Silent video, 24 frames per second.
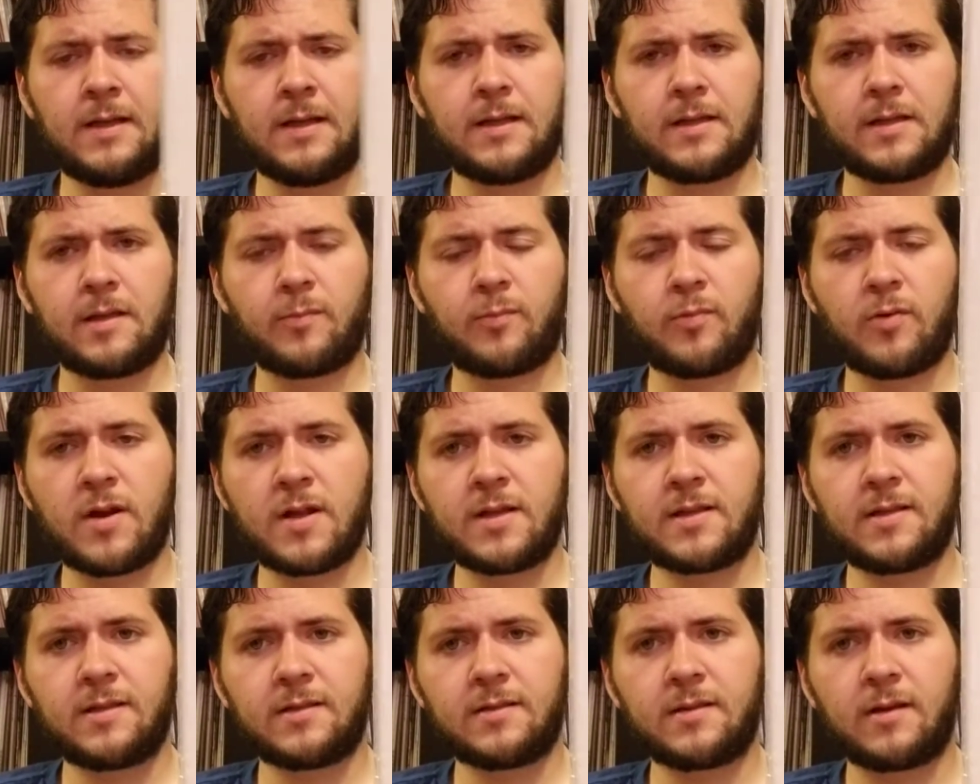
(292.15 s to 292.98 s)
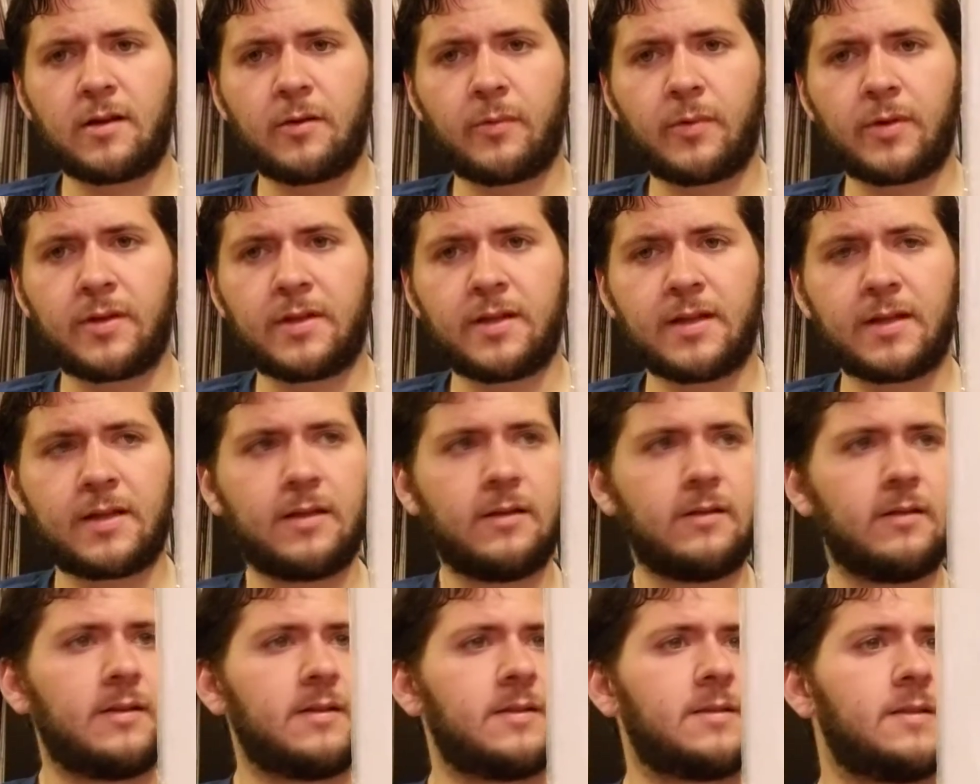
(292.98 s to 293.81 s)
the prices are
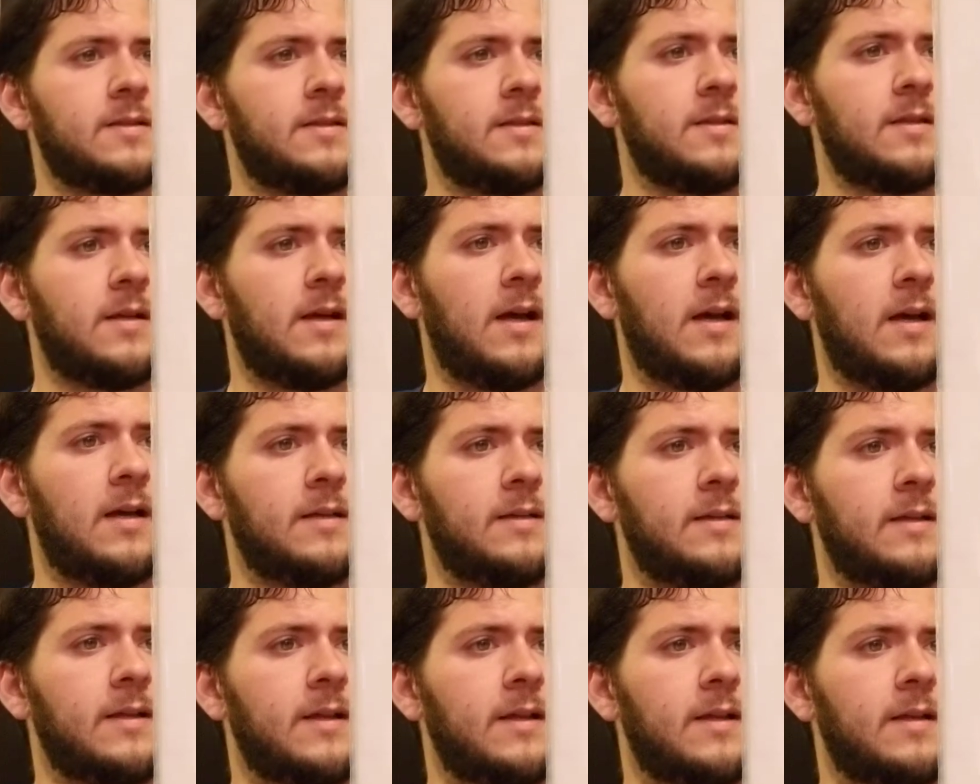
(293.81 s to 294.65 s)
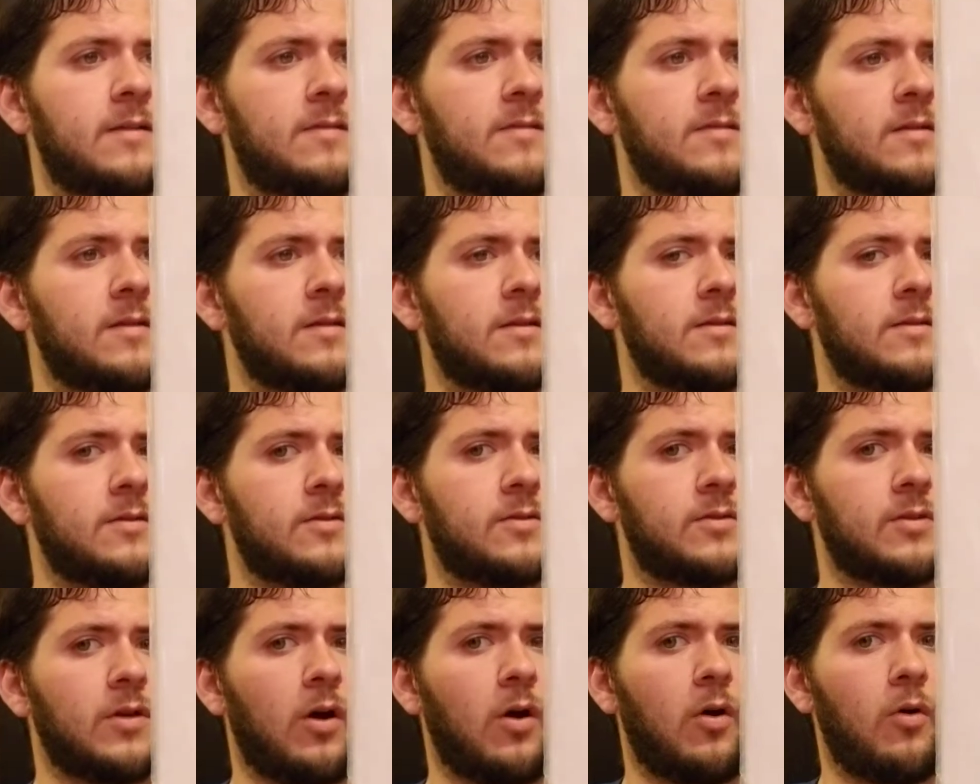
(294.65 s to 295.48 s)
ridiculous on these.
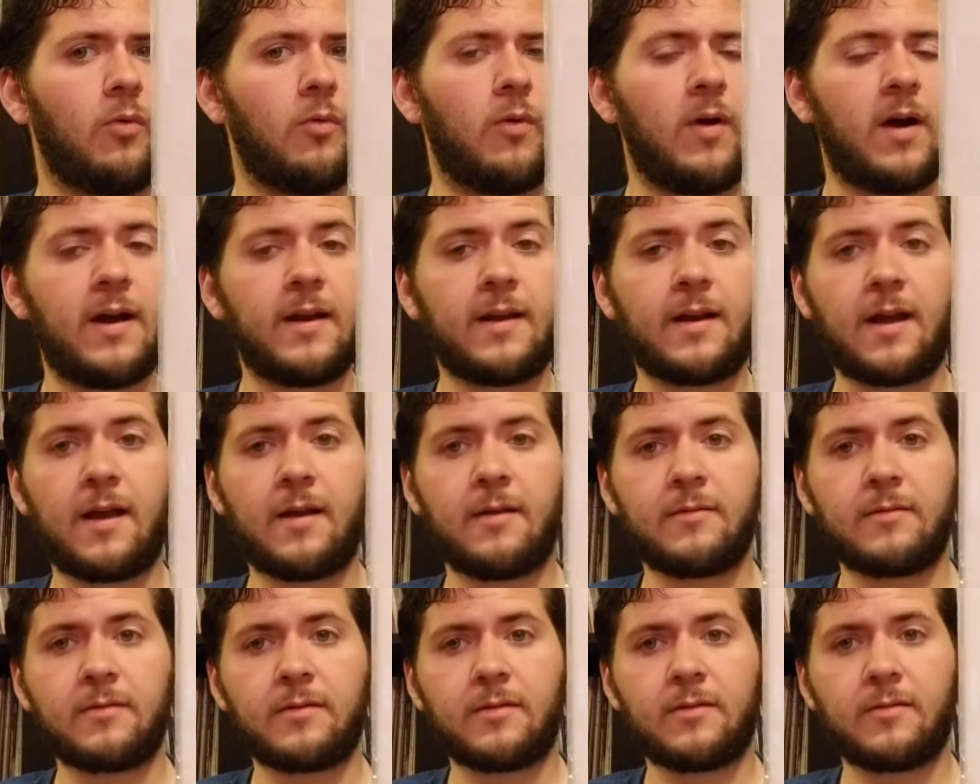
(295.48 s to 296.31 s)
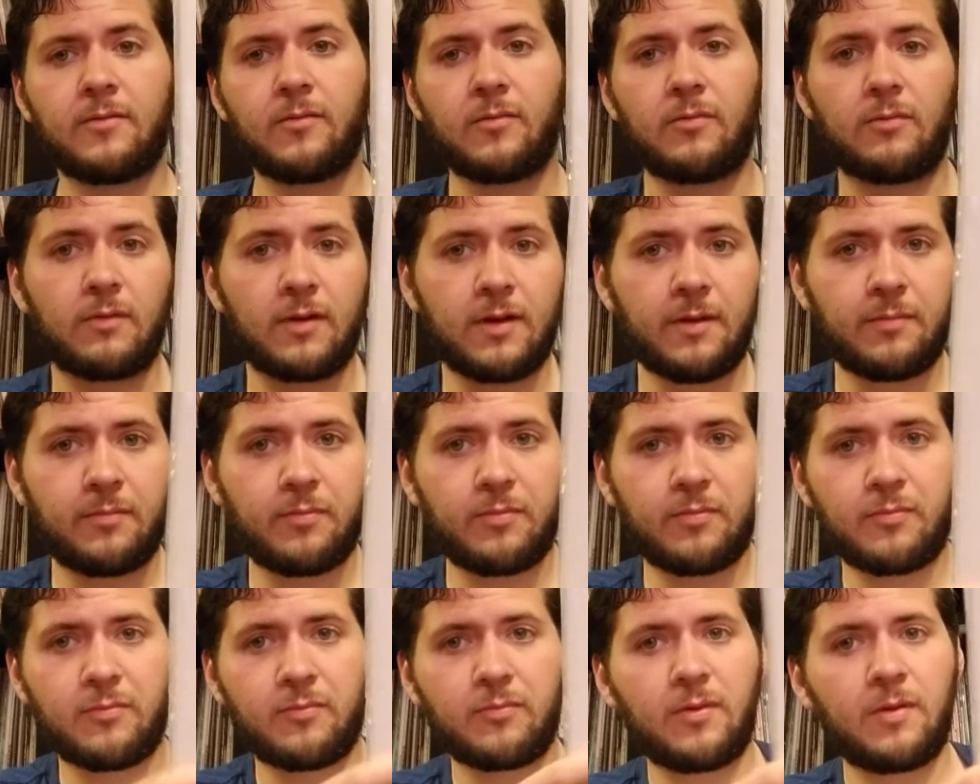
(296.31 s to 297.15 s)
So why not
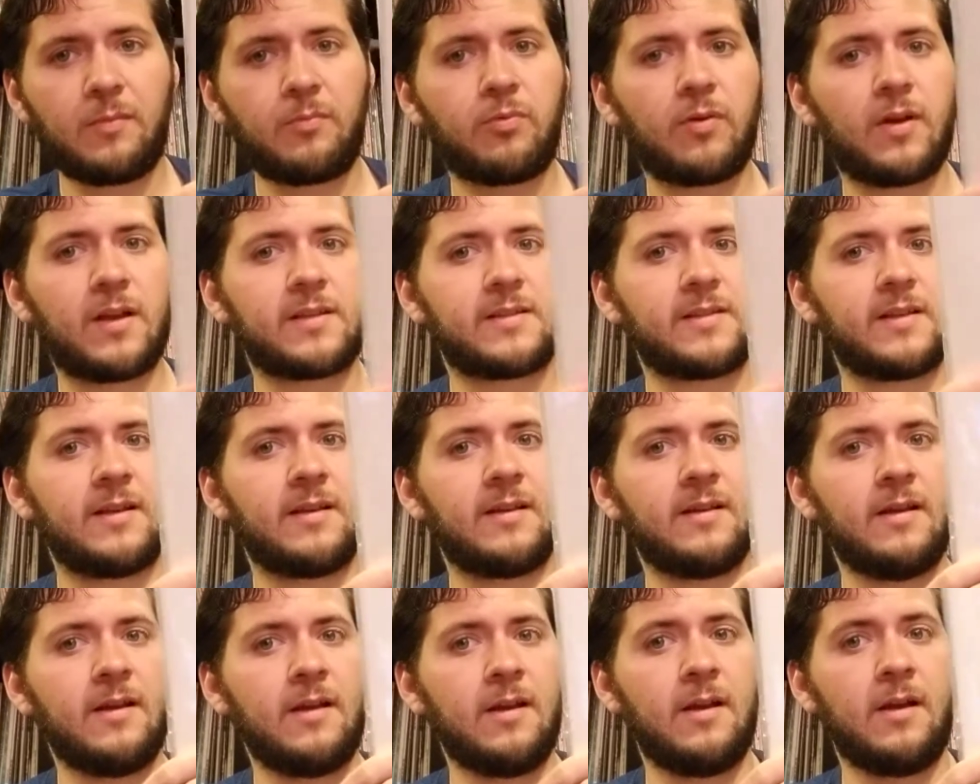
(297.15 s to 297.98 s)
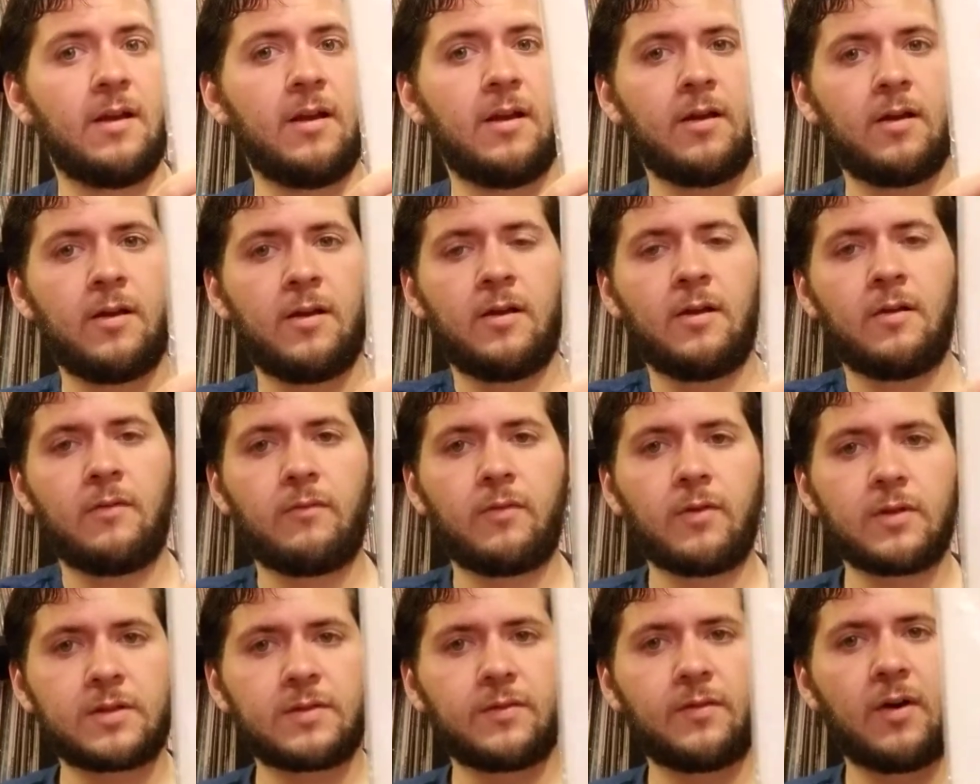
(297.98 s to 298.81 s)
repress it?
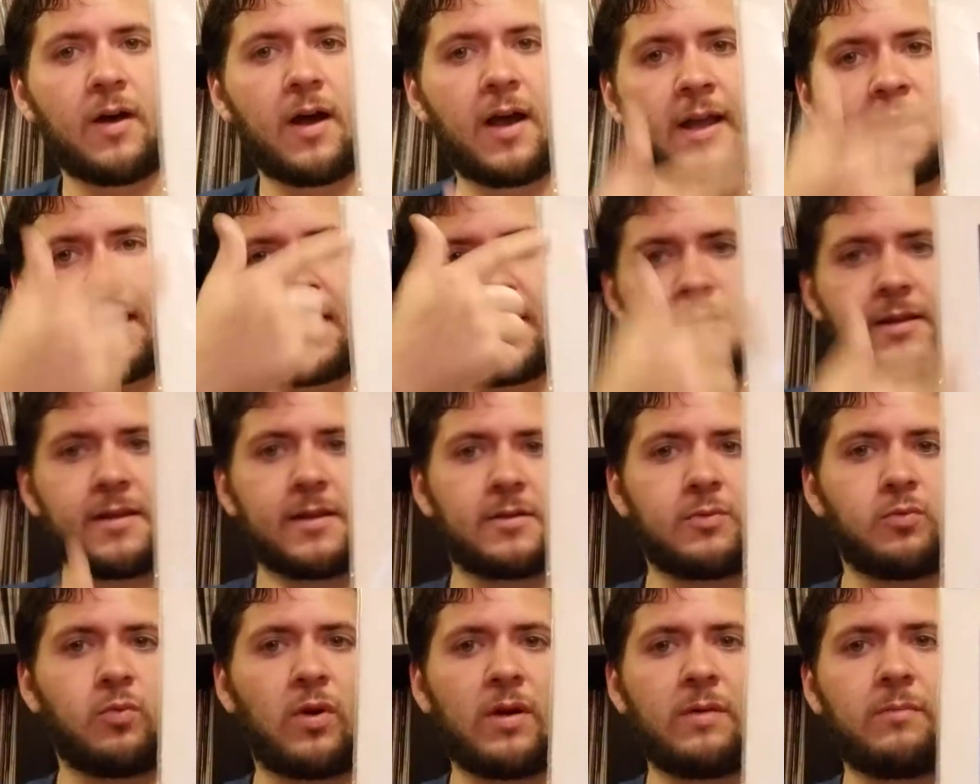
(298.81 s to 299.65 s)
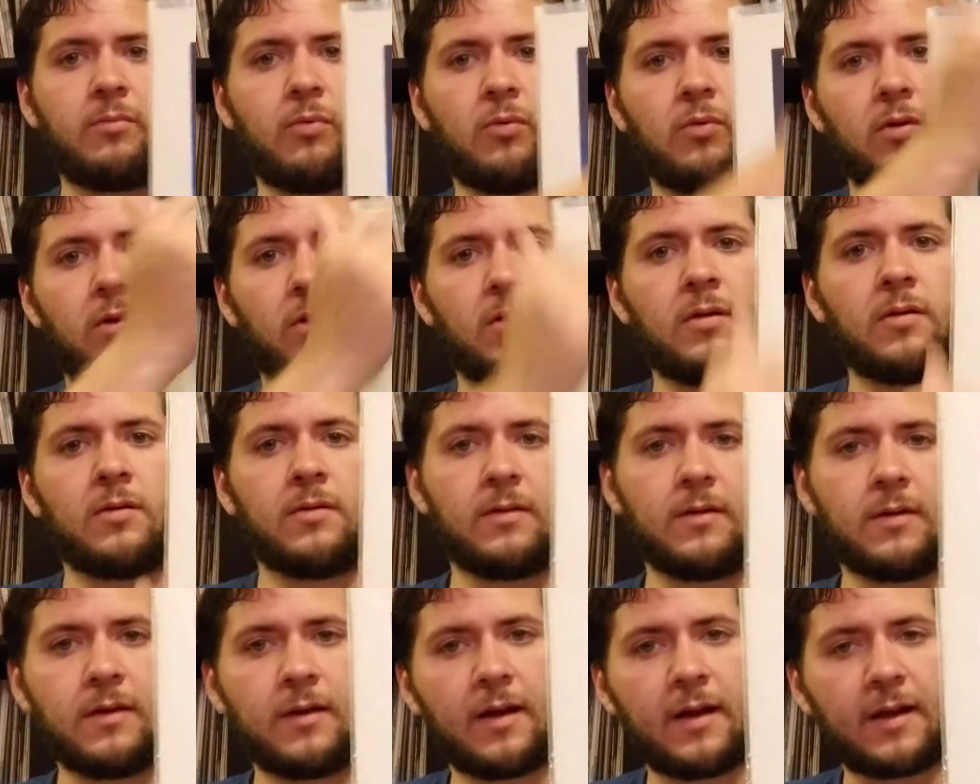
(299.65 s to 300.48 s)
First of all, I hate this white border.
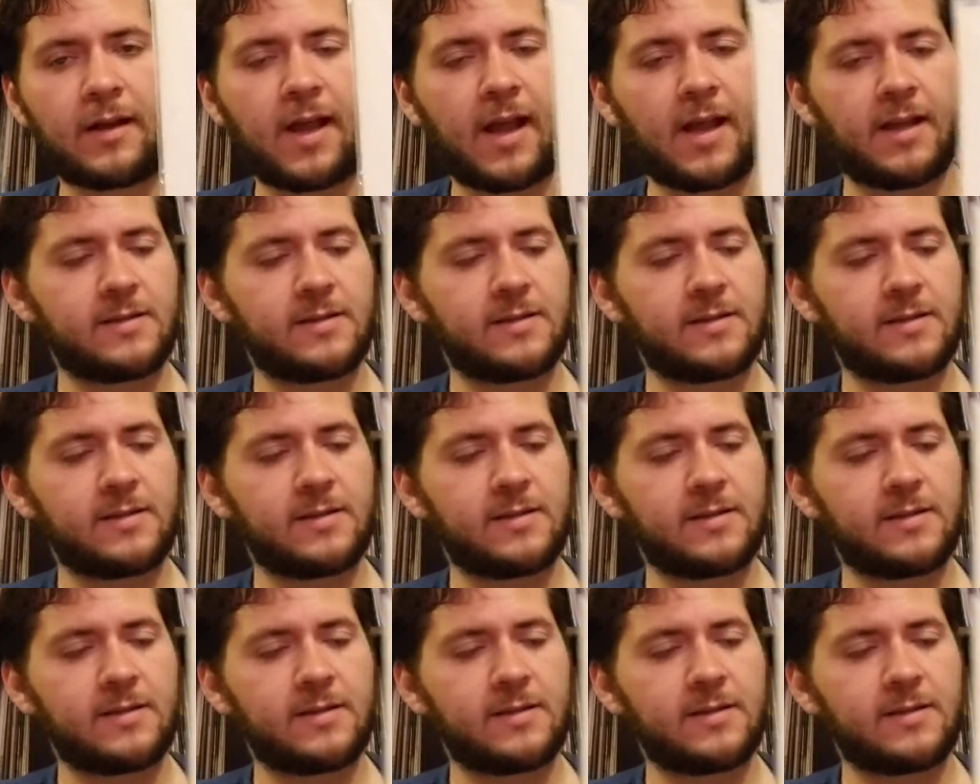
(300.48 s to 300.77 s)
I can't